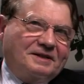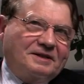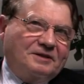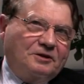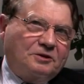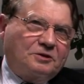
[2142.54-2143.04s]

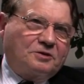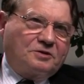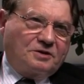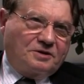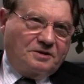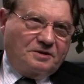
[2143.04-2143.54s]
not
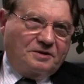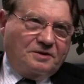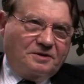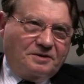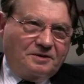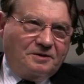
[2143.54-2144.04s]

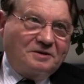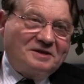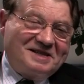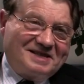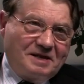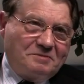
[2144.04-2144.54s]
the
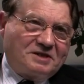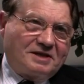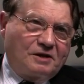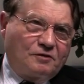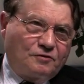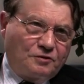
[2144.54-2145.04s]
same
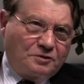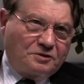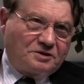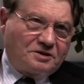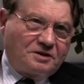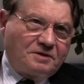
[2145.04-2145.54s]
cell
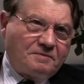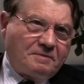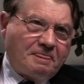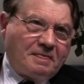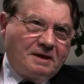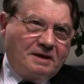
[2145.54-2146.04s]
first,
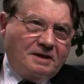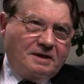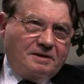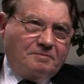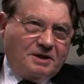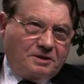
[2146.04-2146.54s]

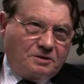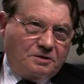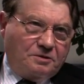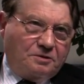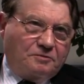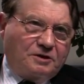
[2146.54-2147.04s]
but
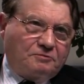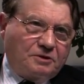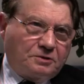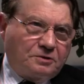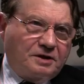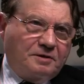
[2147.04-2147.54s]
what we
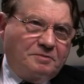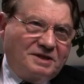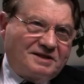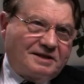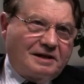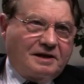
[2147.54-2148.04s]
call a B
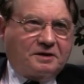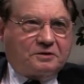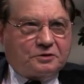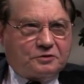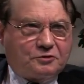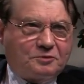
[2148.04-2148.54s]
cell line
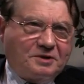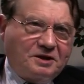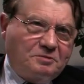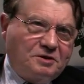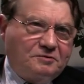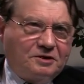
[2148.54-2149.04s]
transformed by
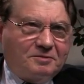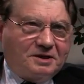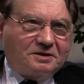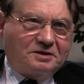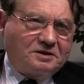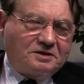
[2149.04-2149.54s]
EBV, but
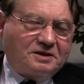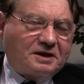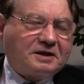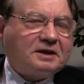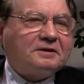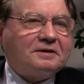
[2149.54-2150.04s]
this is
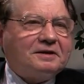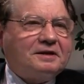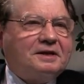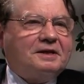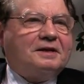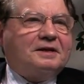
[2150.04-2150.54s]
technical,
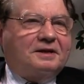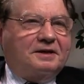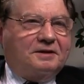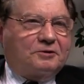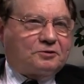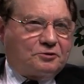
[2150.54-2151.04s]

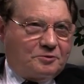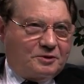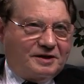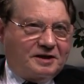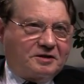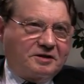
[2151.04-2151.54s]
in October
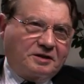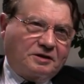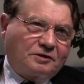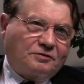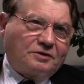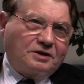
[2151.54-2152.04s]

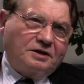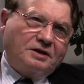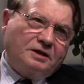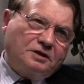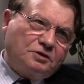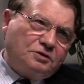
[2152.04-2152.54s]
1983.
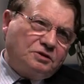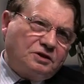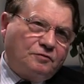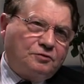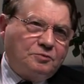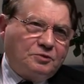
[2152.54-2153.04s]
And just a
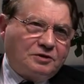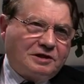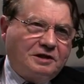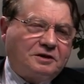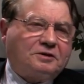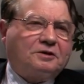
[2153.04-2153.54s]
few months
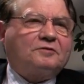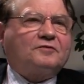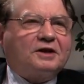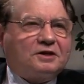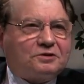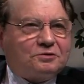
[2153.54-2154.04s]
later,
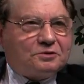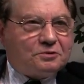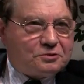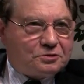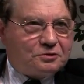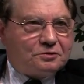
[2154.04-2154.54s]
thanks to
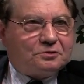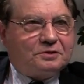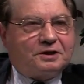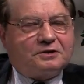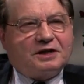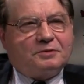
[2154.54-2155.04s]
also to
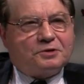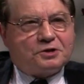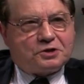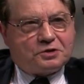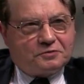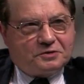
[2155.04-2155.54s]
the
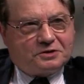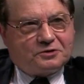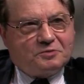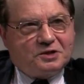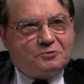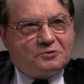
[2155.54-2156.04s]
collaboration with
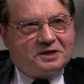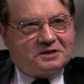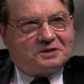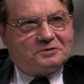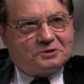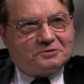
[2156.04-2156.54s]
Robin
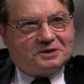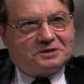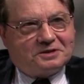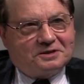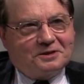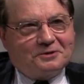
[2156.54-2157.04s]
Weiss, which
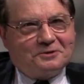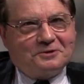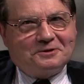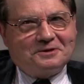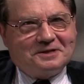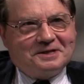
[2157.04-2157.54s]
was in London,